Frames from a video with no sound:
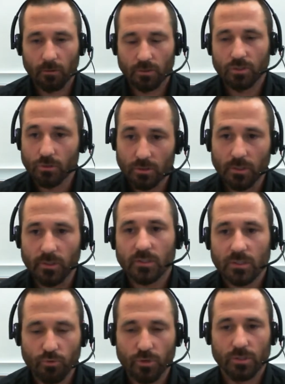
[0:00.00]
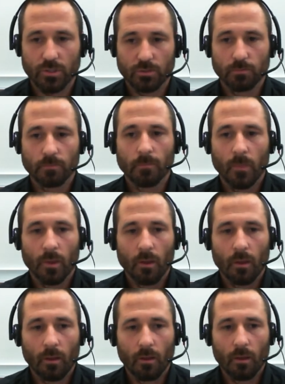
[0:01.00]
is how it's usually
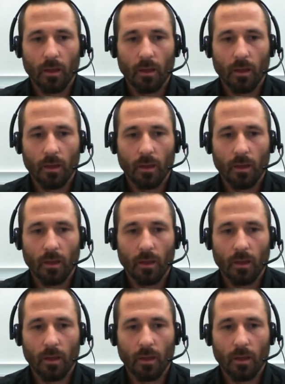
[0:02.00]
expressed.